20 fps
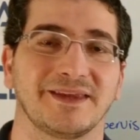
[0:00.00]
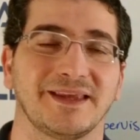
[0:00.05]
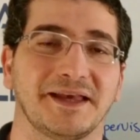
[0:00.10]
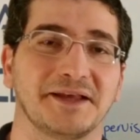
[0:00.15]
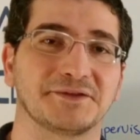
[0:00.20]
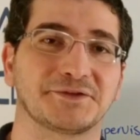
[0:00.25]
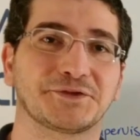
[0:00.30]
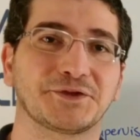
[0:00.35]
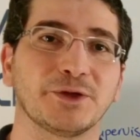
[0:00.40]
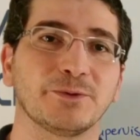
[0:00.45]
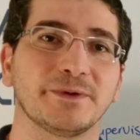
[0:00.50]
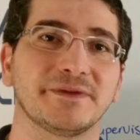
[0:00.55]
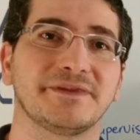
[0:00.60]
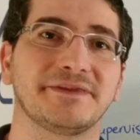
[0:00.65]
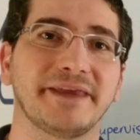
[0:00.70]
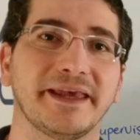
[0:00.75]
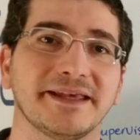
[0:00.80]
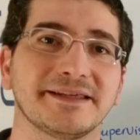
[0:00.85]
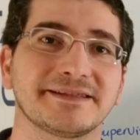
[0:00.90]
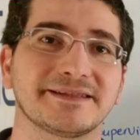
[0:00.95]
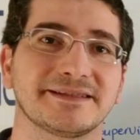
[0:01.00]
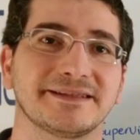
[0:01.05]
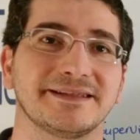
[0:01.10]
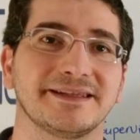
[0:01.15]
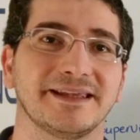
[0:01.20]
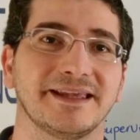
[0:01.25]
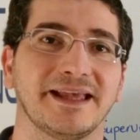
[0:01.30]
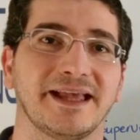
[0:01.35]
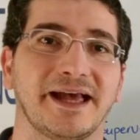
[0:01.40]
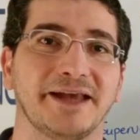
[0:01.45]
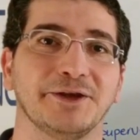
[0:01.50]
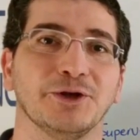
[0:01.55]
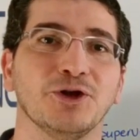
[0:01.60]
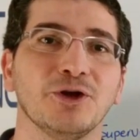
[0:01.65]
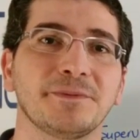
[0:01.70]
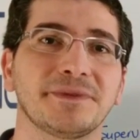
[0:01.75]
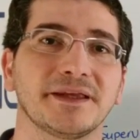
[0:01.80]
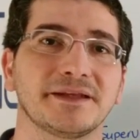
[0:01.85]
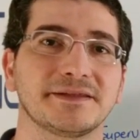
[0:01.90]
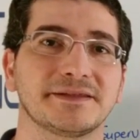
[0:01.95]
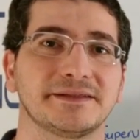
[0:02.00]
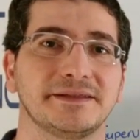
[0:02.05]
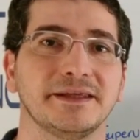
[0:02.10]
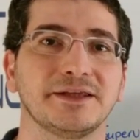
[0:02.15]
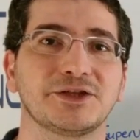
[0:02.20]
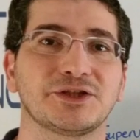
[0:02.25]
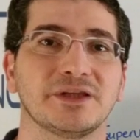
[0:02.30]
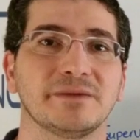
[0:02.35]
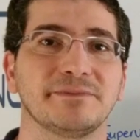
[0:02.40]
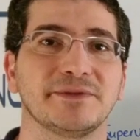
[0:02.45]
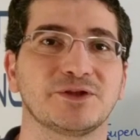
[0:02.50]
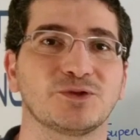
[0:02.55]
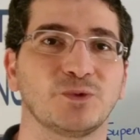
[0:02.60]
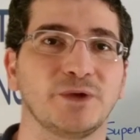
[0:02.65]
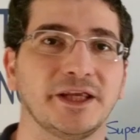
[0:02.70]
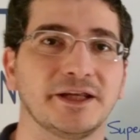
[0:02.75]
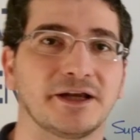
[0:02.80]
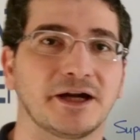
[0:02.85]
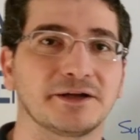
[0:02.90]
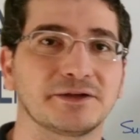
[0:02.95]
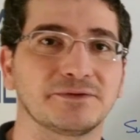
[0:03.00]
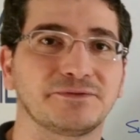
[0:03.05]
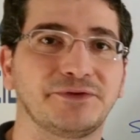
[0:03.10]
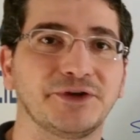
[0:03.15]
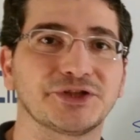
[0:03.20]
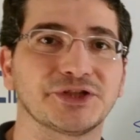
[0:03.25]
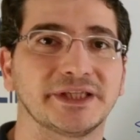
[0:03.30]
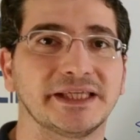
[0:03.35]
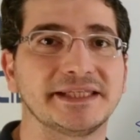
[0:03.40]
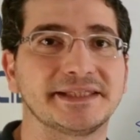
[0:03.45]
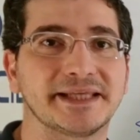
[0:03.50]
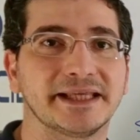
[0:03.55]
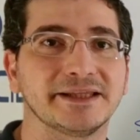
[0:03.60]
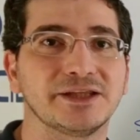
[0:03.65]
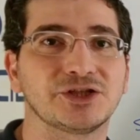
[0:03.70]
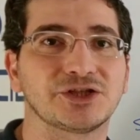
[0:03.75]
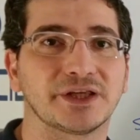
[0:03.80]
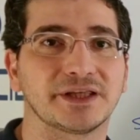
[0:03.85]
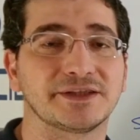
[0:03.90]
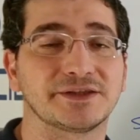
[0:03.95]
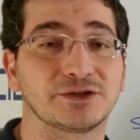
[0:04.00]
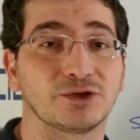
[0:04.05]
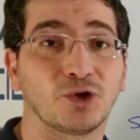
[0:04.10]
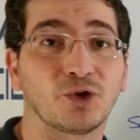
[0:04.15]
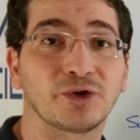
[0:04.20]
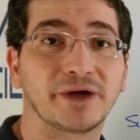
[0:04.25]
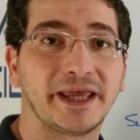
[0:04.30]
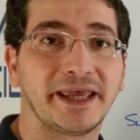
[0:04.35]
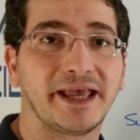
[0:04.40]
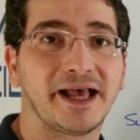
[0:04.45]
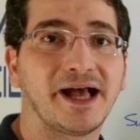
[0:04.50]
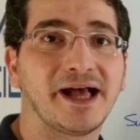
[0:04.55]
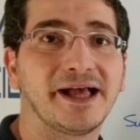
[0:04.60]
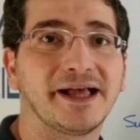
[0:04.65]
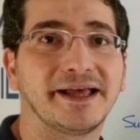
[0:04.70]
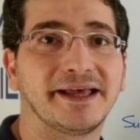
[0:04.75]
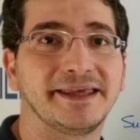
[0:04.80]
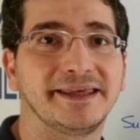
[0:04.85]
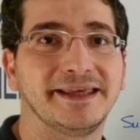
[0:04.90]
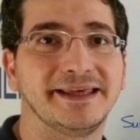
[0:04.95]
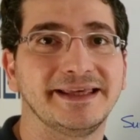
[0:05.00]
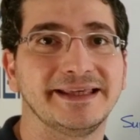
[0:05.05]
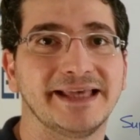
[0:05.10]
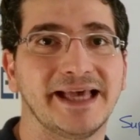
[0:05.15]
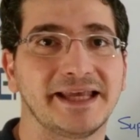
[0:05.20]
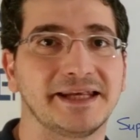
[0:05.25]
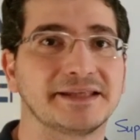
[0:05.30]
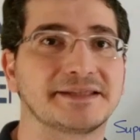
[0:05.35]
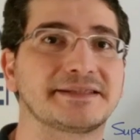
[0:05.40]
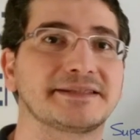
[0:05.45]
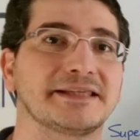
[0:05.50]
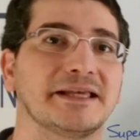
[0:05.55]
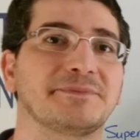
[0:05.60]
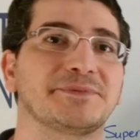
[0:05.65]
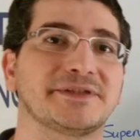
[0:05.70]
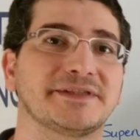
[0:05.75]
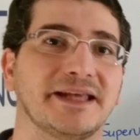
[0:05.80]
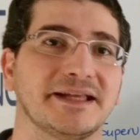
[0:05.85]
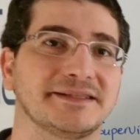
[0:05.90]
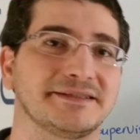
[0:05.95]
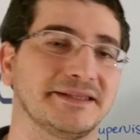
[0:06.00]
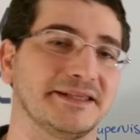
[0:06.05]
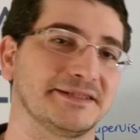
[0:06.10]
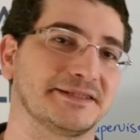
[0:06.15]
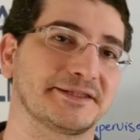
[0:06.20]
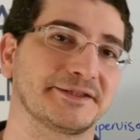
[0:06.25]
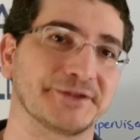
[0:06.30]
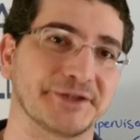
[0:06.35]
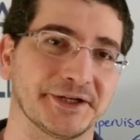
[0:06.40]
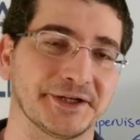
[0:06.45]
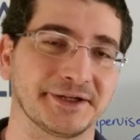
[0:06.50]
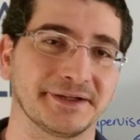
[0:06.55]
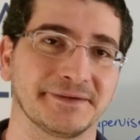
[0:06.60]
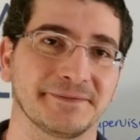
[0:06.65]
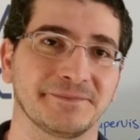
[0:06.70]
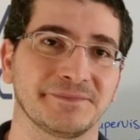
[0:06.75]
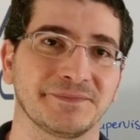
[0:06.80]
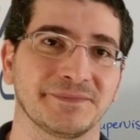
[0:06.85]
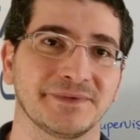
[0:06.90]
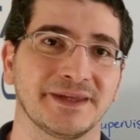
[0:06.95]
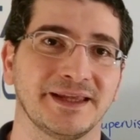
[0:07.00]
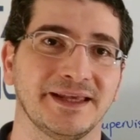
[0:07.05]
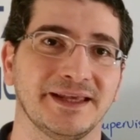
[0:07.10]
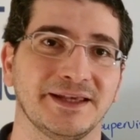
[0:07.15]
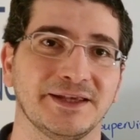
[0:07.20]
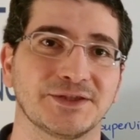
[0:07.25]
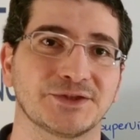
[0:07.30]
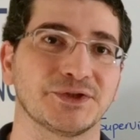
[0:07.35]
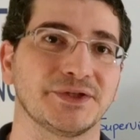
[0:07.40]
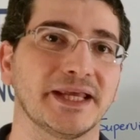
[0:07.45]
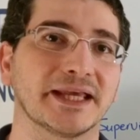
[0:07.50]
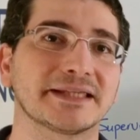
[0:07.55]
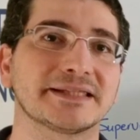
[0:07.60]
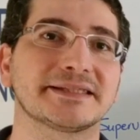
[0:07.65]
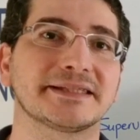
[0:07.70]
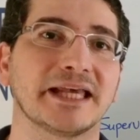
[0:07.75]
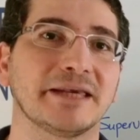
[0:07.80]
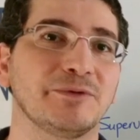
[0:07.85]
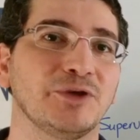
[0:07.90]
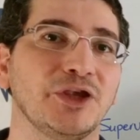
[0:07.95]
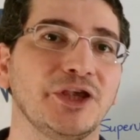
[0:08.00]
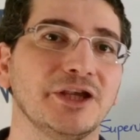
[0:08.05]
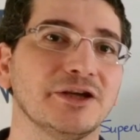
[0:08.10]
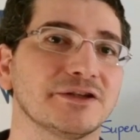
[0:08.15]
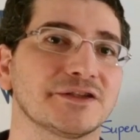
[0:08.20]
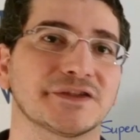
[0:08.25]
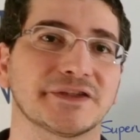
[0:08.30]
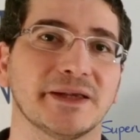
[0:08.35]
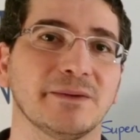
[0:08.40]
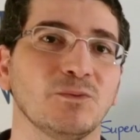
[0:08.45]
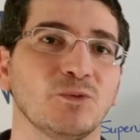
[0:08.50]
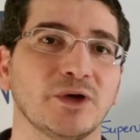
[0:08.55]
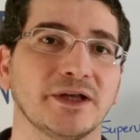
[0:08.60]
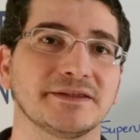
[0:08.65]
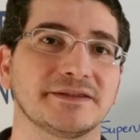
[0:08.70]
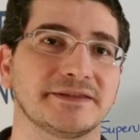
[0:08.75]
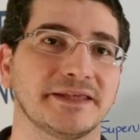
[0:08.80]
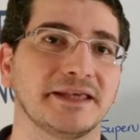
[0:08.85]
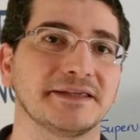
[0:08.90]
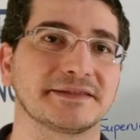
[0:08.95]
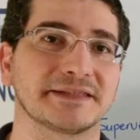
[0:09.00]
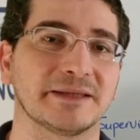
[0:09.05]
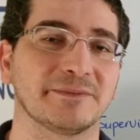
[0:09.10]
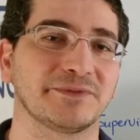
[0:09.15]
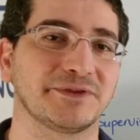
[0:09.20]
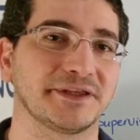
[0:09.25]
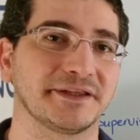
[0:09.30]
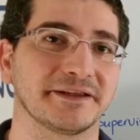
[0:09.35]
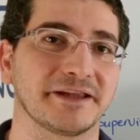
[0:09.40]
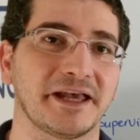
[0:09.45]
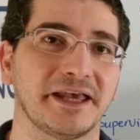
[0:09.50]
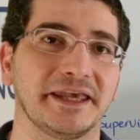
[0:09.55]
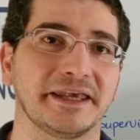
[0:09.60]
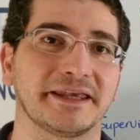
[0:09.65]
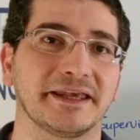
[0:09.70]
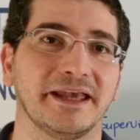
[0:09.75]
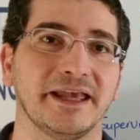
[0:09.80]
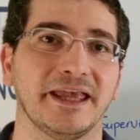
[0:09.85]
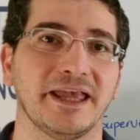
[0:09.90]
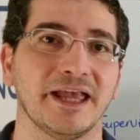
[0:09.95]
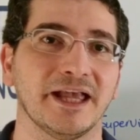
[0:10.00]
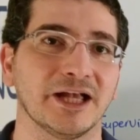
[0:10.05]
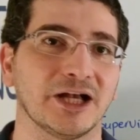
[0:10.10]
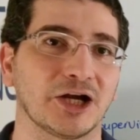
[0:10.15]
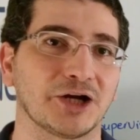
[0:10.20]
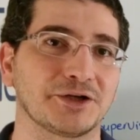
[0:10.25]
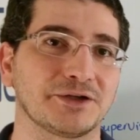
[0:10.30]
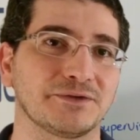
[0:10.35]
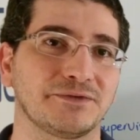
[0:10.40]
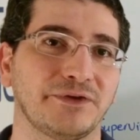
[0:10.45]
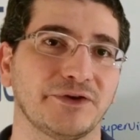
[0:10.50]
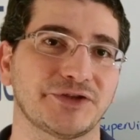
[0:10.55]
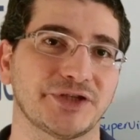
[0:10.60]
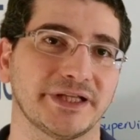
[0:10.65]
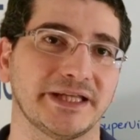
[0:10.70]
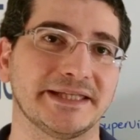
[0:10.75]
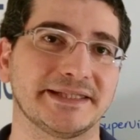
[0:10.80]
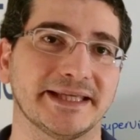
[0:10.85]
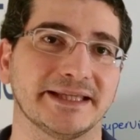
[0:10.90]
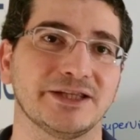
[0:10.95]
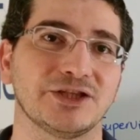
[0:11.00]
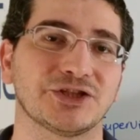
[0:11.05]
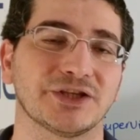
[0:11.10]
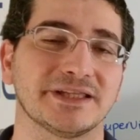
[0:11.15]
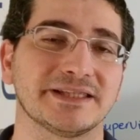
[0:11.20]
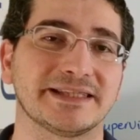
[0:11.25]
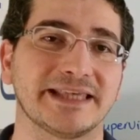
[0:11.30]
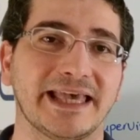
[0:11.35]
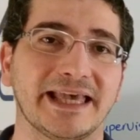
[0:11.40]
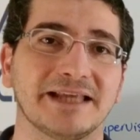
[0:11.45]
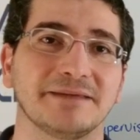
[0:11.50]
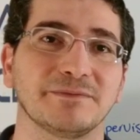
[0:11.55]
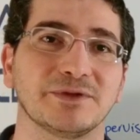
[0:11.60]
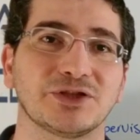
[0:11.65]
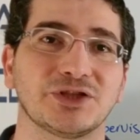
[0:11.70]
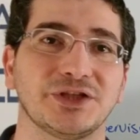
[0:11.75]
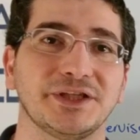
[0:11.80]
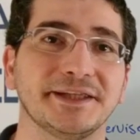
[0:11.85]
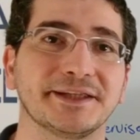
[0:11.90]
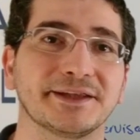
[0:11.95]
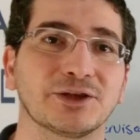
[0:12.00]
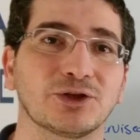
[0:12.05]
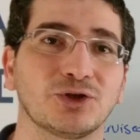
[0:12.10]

And so with this, I hope the distinction between artificial intelligence or AI and its subsets is clear. So next time you hear someone say something like artificial intelligence and machine